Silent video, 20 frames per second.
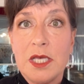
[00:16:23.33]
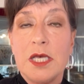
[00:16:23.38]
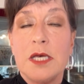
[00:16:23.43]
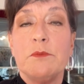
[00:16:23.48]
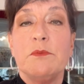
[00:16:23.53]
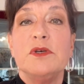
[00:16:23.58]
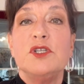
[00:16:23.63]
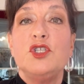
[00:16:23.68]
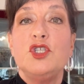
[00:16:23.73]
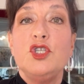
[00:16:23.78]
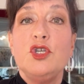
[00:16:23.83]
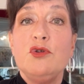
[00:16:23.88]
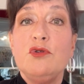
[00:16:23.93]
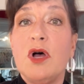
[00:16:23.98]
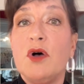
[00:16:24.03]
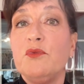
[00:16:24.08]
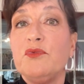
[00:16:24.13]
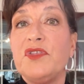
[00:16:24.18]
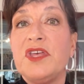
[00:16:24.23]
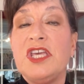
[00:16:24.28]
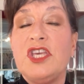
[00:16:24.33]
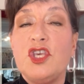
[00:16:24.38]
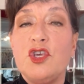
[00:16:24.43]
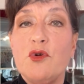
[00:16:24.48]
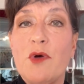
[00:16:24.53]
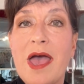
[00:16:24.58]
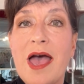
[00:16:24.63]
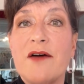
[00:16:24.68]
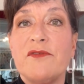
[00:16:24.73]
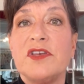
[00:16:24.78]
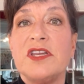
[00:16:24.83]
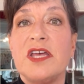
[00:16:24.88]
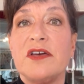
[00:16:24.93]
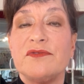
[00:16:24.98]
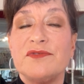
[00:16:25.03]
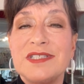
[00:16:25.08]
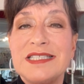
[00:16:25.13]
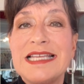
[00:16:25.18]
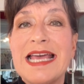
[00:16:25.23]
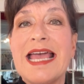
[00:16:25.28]
but you don't think you have
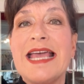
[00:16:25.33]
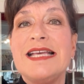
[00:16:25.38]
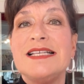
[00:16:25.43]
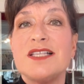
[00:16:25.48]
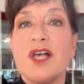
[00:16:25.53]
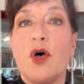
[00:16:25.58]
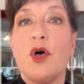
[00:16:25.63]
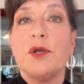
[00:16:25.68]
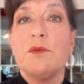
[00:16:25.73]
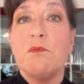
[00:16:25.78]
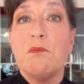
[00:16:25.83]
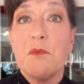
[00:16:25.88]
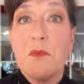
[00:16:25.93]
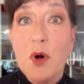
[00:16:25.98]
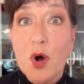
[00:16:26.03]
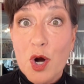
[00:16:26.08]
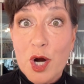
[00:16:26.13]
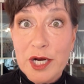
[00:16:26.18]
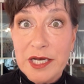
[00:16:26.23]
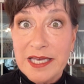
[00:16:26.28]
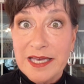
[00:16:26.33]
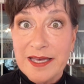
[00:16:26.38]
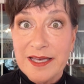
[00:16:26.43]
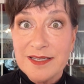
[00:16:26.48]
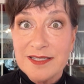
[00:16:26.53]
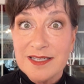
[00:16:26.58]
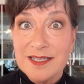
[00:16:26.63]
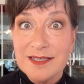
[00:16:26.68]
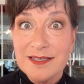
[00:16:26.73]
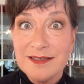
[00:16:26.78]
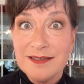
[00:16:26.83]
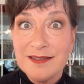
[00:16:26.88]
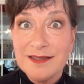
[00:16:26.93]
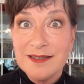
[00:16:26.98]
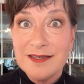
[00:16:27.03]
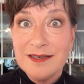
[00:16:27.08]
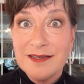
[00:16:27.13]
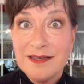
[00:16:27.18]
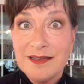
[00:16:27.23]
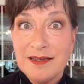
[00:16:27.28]
enough days on market
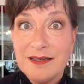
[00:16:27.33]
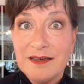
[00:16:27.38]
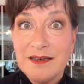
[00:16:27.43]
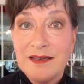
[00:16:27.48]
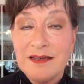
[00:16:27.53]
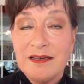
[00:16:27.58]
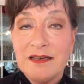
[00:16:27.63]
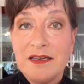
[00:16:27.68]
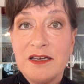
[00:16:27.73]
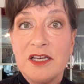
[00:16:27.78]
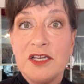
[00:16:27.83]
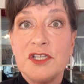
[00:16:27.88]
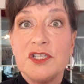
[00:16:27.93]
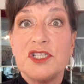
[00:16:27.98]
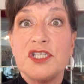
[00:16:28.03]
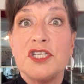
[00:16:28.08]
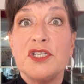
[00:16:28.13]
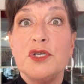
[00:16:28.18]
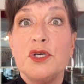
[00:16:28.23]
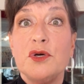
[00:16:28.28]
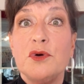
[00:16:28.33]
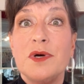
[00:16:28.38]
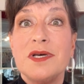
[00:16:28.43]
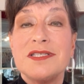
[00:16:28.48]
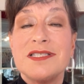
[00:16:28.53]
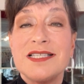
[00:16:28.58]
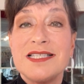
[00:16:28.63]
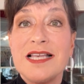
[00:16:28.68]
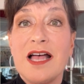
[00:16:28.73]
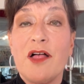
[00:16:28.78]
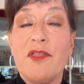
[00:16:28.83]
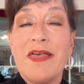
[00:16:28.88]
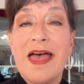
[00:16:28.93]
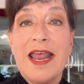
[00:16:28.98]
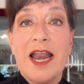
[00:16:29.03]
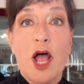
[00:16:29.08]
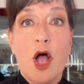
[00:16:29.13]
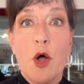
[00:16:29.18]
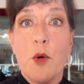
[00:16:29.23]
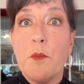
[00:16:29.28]
to sell that
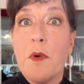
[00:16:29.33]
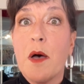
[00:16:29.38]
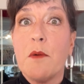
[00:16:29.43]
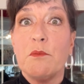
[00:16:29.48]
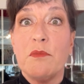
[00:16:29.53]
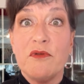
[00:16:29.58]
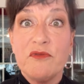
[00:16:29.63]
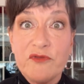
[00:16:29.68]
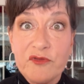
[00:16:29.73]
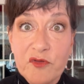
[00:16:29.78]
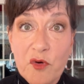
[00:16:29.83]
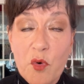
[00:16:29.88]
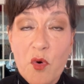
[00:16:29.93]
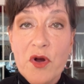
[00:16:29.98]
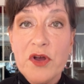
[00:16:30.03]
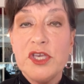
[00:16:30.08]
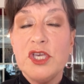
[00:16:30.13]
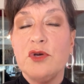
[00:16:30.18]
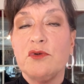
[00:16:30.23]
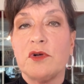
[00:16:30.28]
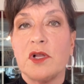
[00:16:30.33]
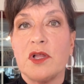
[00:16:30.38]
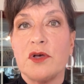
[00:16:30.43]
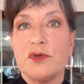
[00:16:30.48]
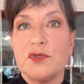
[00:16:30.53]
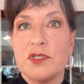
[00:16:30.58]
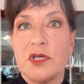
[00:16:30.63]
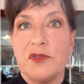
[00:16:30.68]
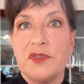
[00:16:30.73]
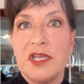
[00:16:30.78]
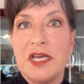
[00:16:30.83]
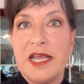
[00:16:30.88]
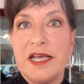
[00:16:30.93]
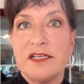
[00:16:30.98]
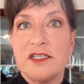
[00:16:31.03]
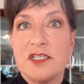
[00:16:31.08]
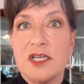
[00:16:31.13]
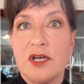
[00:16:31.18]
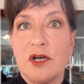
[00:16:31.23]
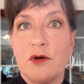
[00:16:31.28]
home before you close on the
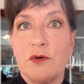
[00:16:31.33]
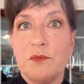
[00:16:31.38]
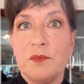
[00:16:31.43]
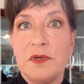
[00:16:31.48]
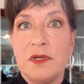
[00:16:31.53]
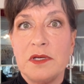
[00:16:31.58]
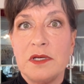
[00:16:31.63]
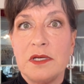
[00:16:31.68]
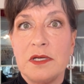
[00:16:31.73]
next home,